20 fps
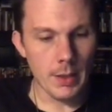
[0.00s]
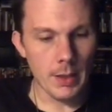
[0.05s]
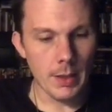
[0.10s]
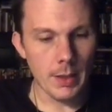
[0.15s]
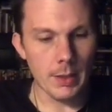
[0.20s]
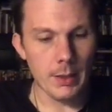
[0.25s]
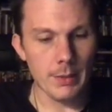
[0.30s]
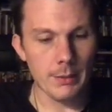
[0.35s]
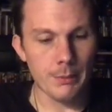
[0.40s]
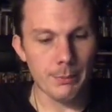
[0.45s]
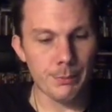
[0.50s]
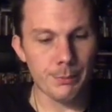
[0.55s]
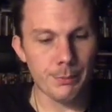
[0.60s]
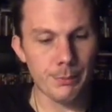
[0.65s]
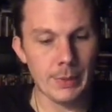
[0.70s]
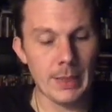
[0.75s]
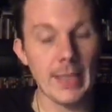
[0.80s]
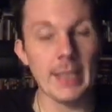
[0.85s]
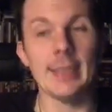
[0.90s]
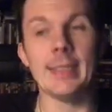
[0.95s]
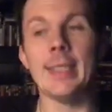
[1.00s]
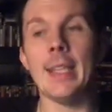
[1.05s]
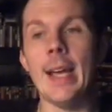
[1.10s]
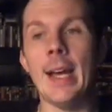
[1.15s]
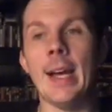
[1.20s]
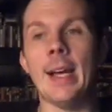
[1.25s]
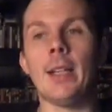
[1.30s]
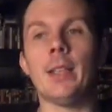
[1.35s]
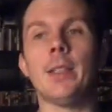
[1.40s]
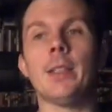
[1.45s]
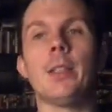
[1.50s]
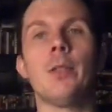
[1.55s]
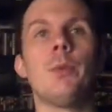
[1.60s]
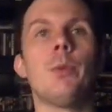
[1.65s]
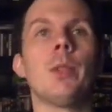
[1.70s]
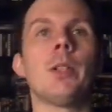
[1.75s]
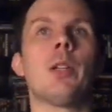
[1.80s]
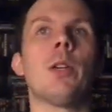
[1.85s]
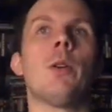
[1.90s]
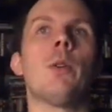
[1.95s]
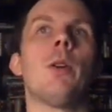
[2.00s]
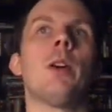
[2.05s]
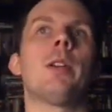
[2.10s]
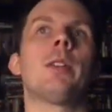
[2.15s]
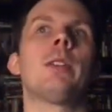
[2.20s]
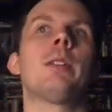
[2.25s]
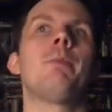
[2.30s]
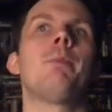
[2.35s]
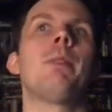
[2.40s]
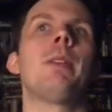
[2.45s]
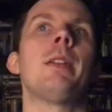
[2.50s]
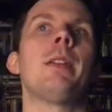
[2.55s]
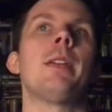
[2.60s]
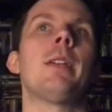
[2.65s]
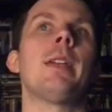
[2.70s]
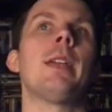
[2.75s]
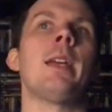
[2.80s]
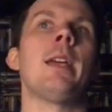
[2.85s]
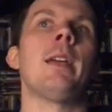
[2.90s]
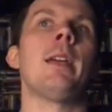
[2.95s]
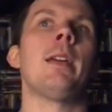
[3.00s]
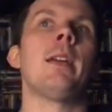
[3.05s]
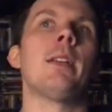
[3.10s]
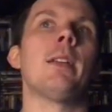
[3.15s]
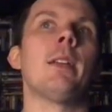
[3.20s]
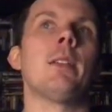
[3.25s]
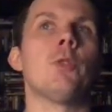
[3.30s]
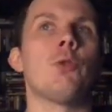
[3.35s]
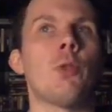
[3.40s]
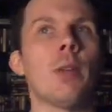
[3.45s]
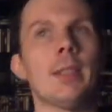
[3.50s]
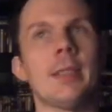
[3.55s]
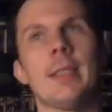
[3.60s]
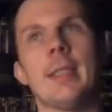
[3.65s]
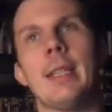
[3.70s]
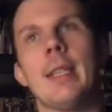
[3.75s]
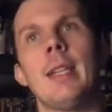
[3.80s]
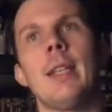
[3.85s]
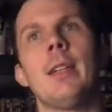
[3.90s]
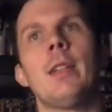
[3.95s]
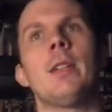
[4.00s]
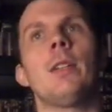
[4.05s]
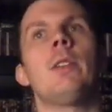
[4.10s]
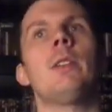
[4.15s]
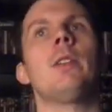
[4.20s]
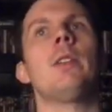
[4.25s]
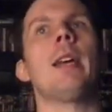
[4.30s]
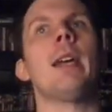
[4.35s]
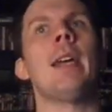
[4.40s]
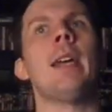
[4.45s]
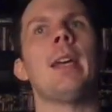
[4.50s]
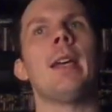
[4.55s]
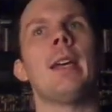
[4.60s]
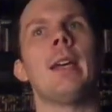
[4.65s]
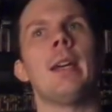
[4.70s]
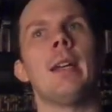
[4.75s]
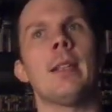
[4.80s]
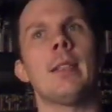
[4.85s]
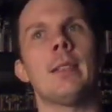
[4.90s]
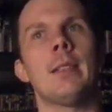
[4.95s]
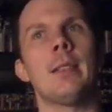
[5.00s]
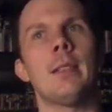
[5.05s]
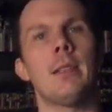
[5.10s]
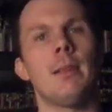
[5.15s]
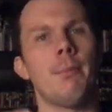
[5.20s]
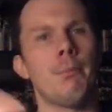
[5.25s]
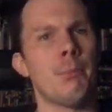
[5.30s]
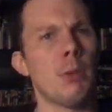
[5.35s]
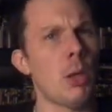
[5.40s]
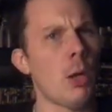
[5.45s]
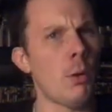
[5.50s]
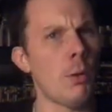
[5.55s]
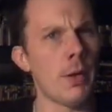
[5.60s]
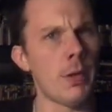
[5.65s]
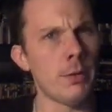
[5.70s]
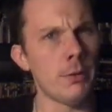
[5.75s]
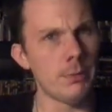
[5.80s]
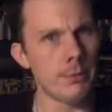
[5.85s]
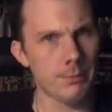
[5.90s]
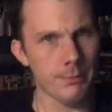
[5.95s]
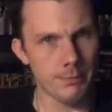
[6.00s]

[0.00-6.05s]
Uh, Nancy Allen, who would go on to be in Dressed to Kill and Blowout.